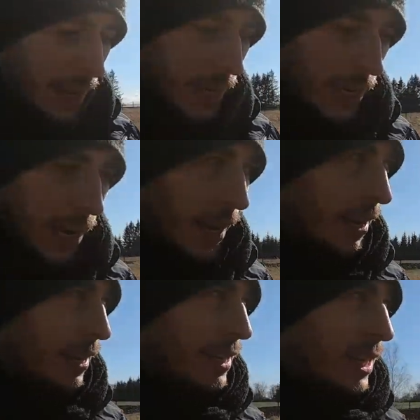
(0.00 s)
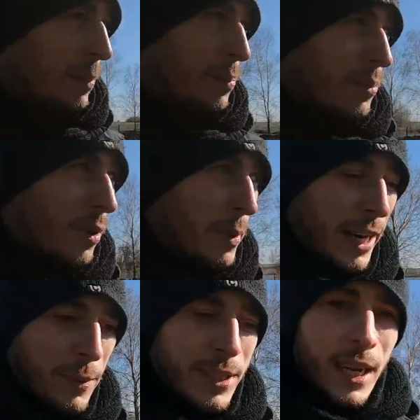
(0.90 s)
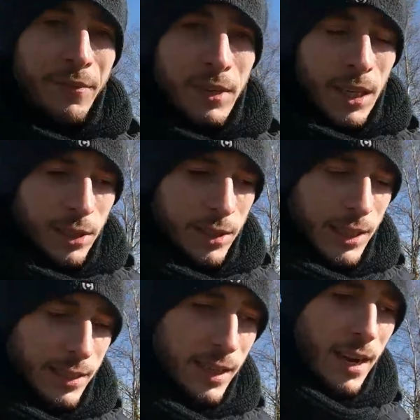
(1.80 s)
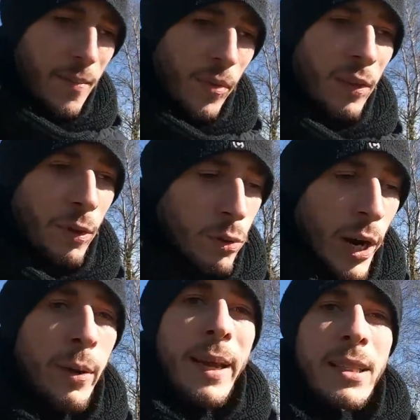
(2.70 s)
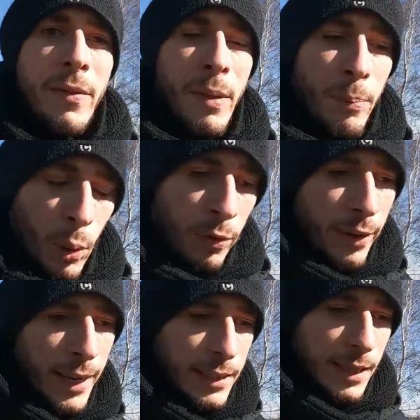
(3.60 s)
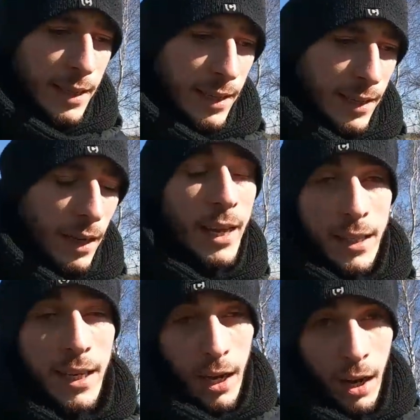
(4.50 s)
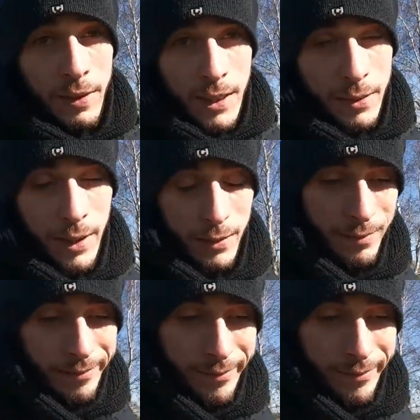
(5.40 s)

I I keep reminding myself and others is if you try to make something perfect and that's obviously you know